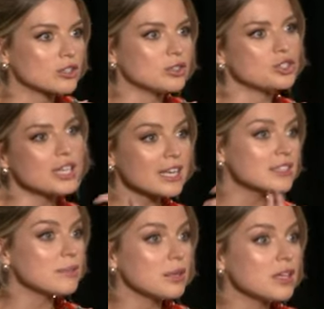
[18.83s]
So yeah. She has
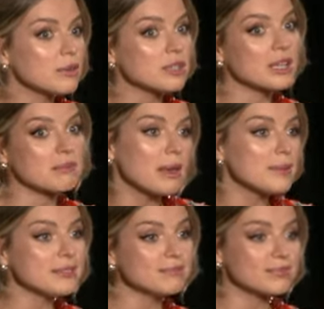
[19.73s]
the ability where, like, maybe